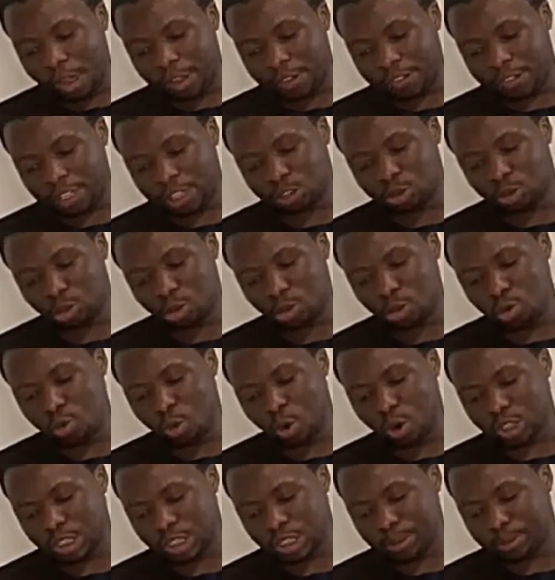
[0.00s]
when the
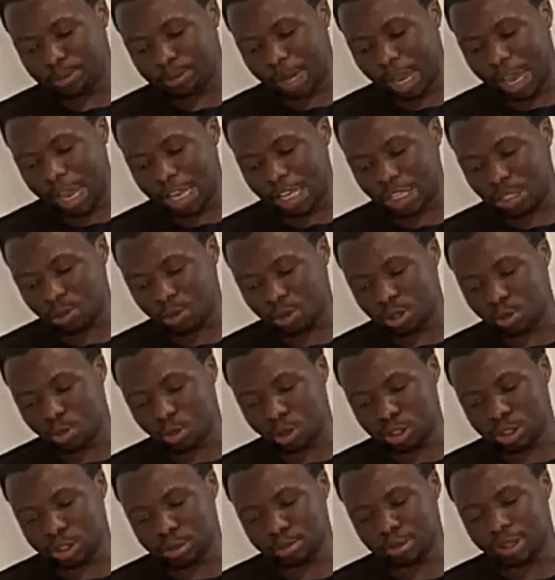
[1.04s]
true worshippers will
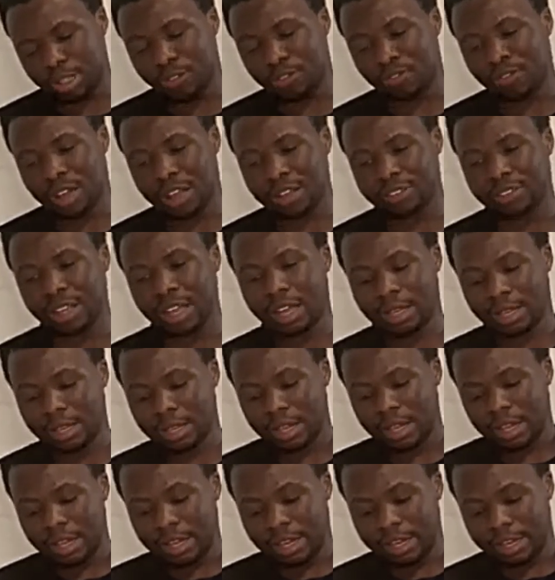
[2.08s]
worship the
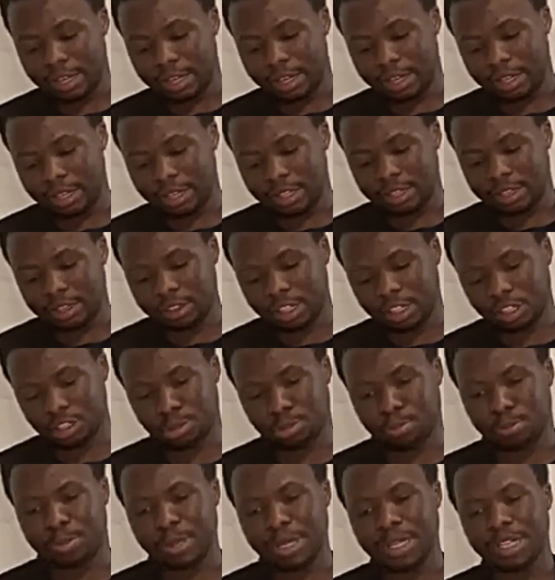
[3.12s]
Father in the
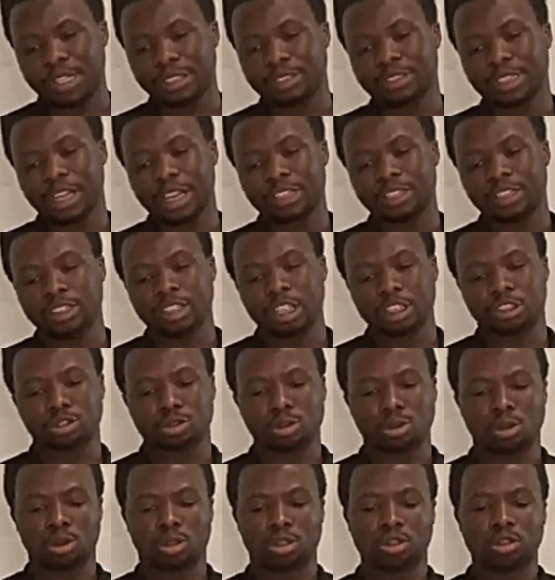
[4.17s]
spirit and
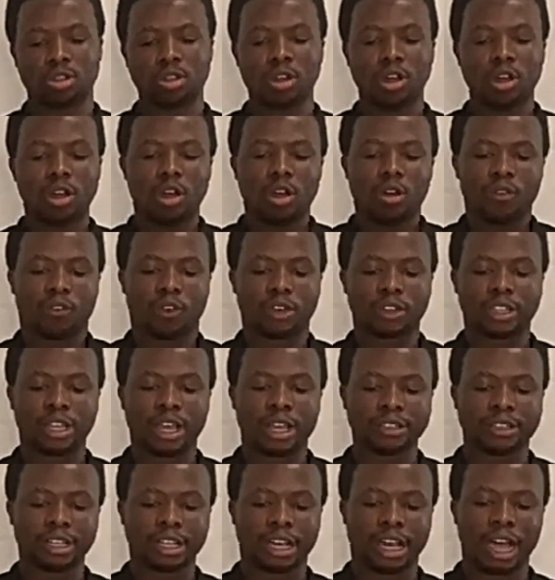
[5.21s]
the truth, for
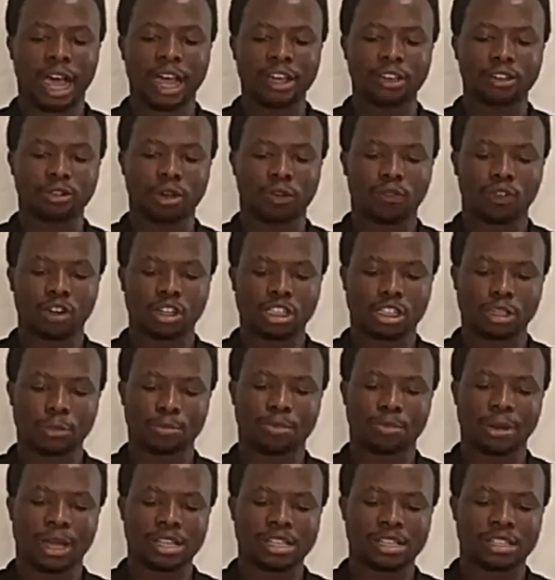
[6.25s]
they are the kind of
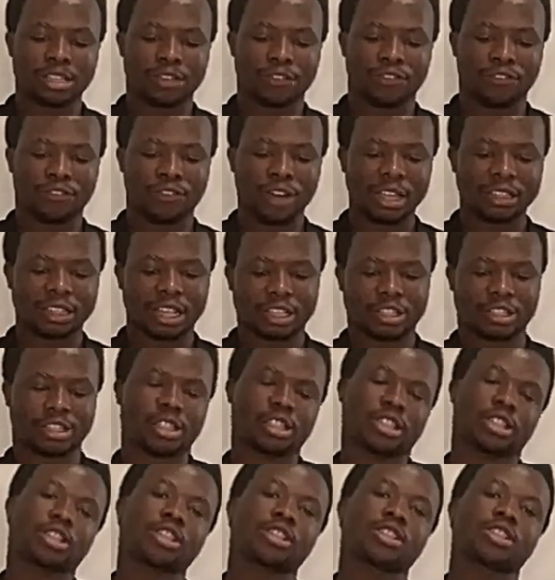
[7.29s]
worshippers the Father
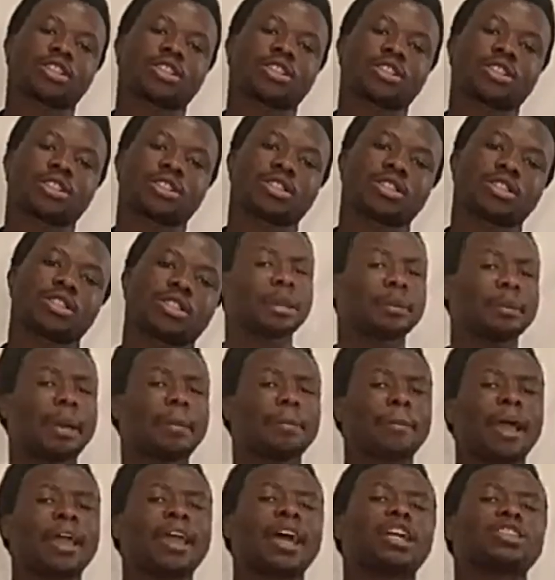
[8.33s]
seeks. And
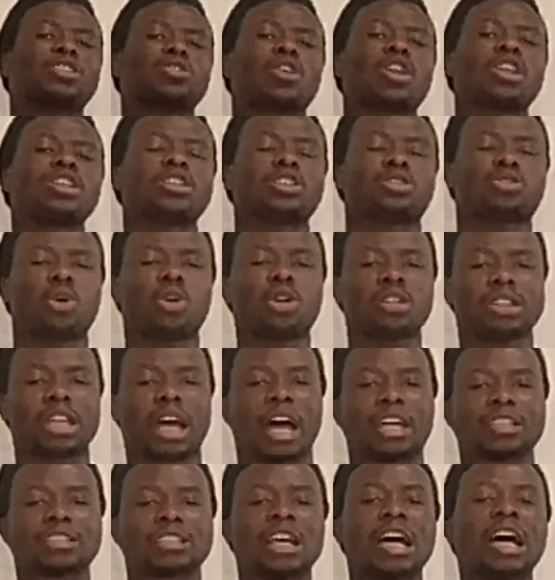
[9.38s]
remember, he has already
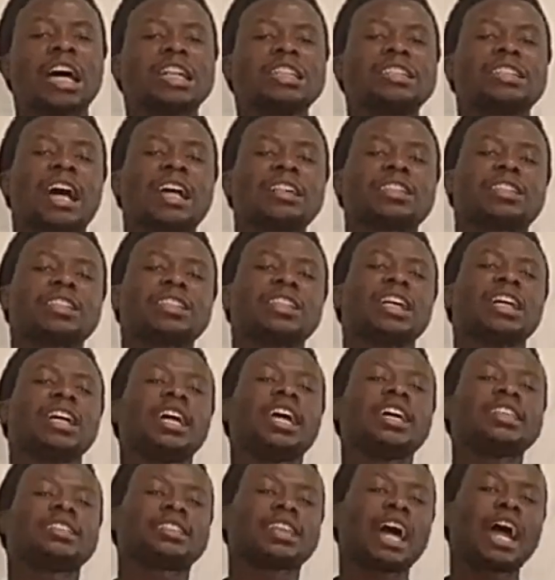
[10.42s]
told us that
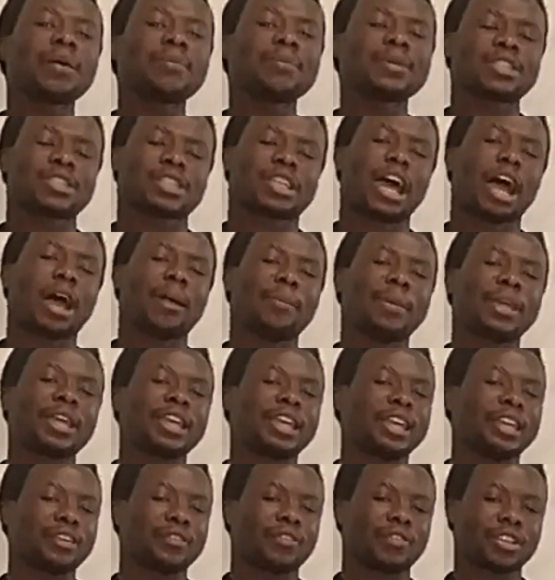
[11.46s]
a time is
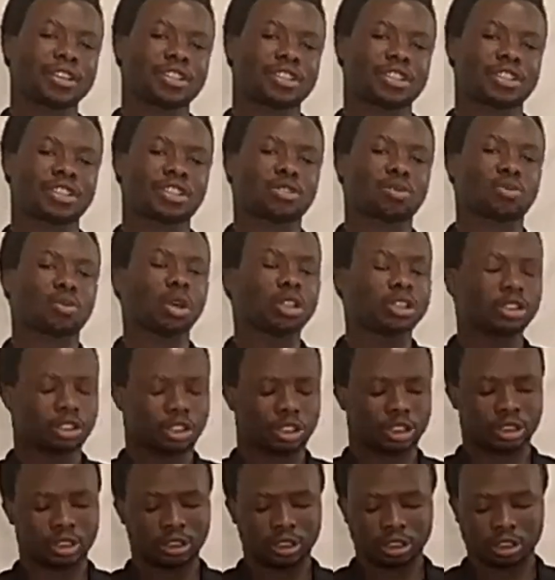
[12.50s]
coming in verse
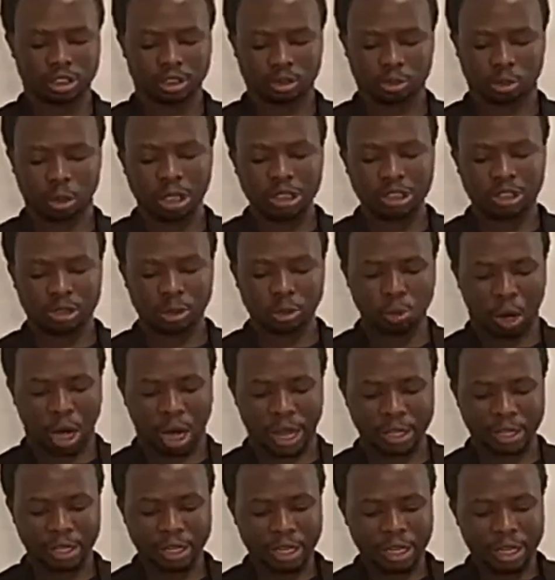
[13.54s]
20,
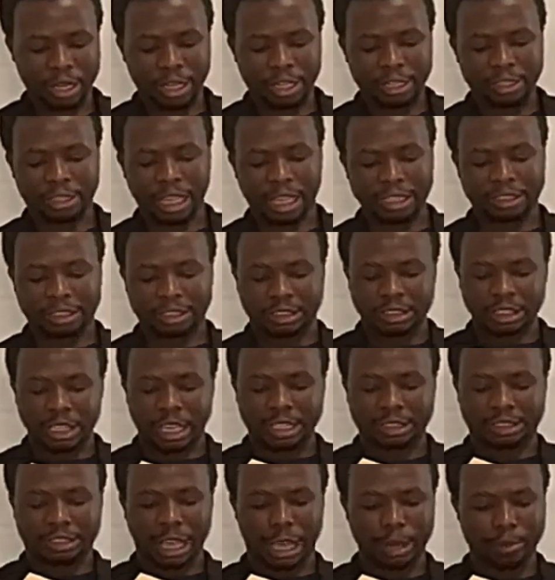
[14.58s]
21, that
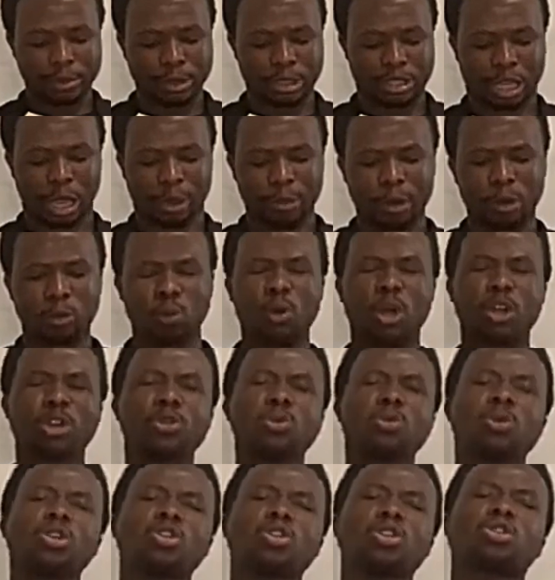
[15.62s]
a time is coming
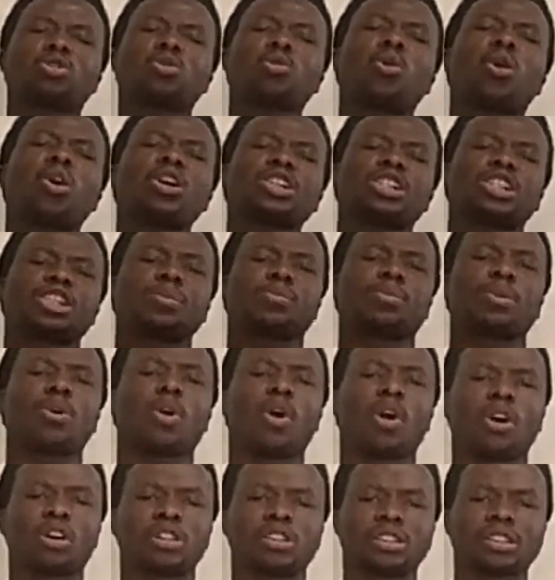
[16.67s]
when you will not worship
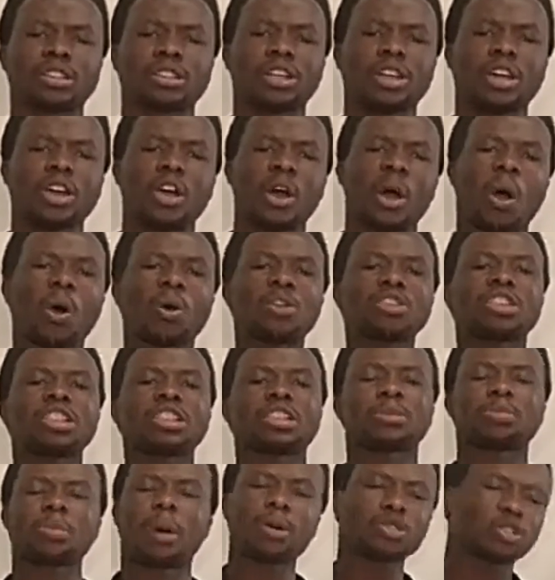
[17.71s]
God on
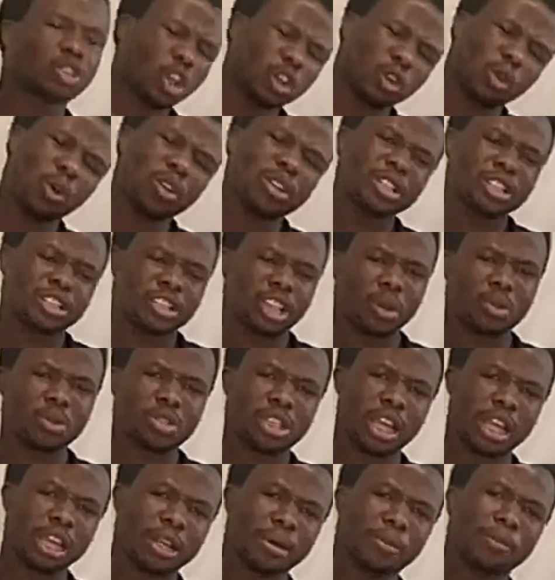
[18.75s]
this mountain or in
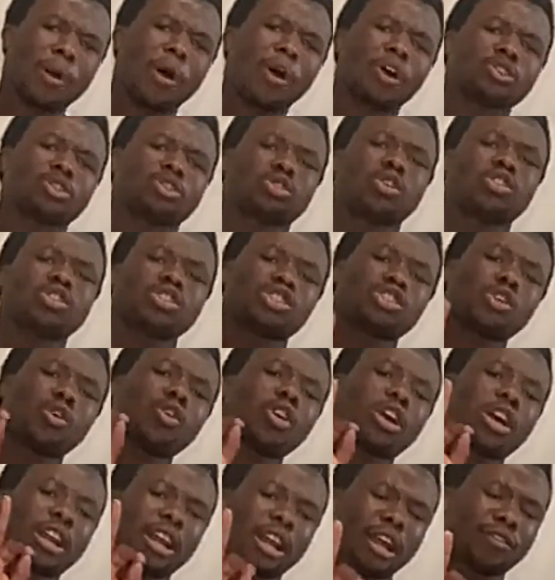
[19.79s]
Jerusalem. So
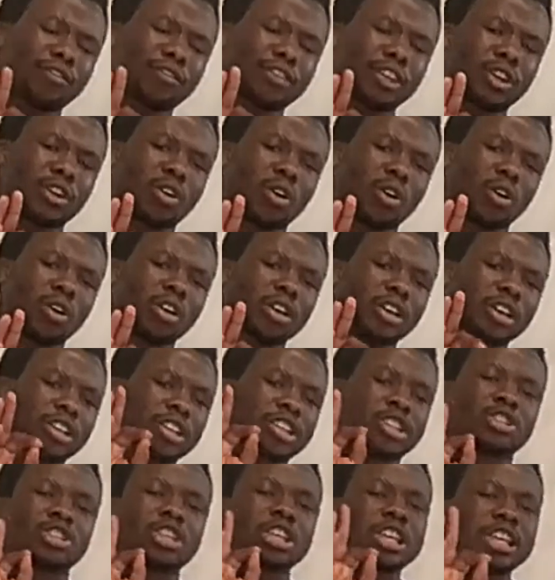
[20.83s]
geographical,
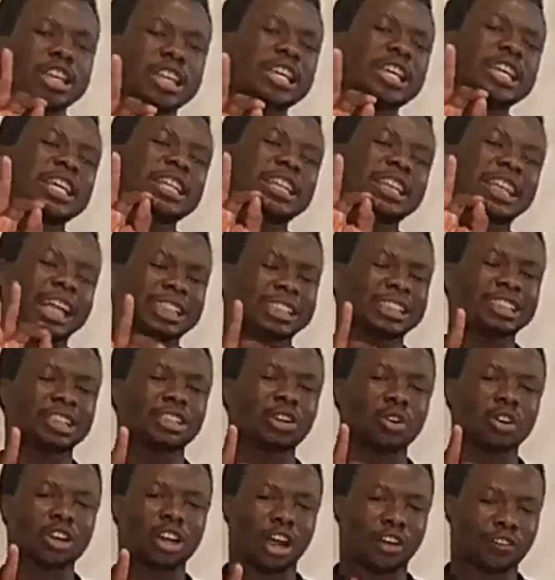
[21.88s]
that's
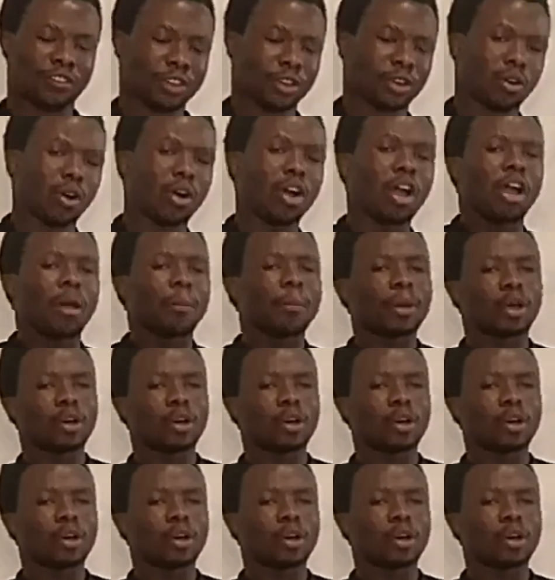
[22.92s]
geographical.